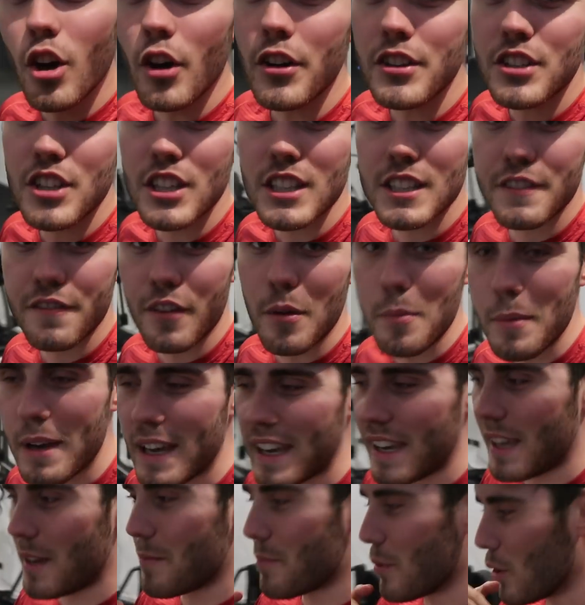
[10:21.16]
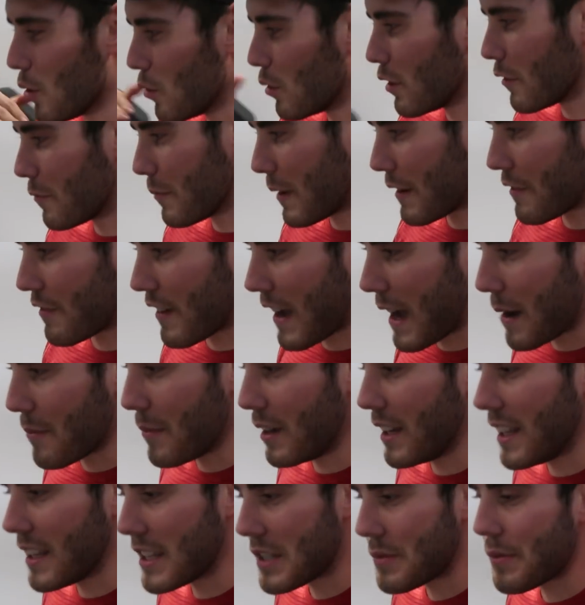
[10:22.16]
not just for me, but all of my
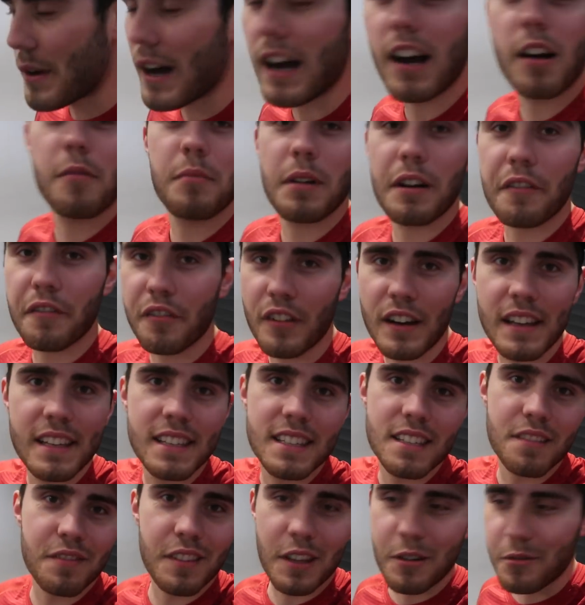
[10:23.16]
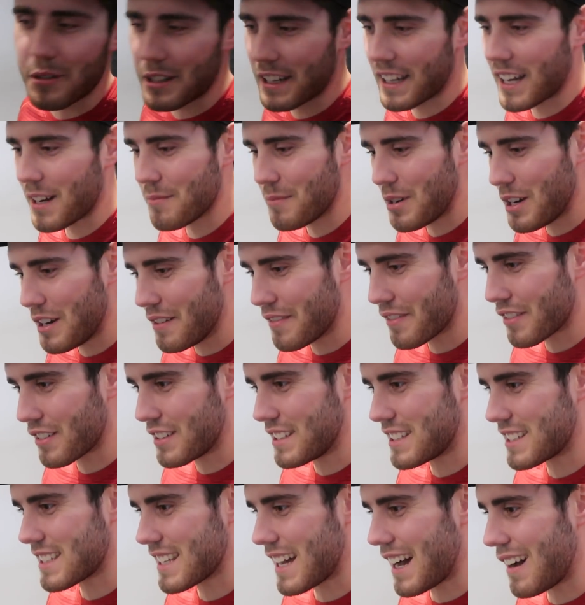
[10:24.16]
family as well, my friends if they wanna come
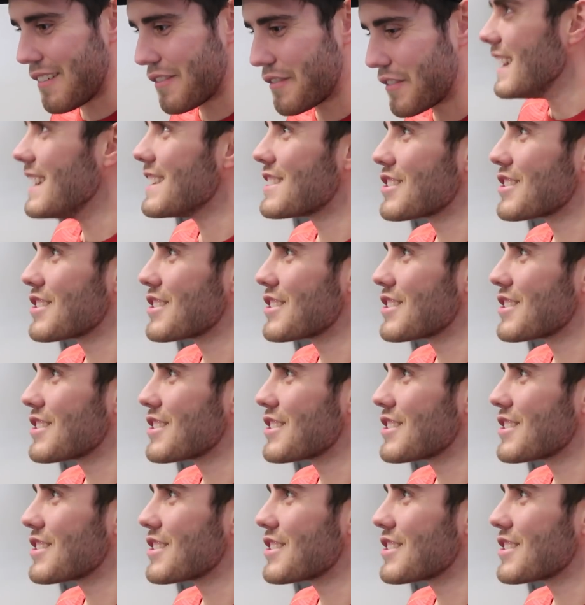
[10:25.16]
over and stuff.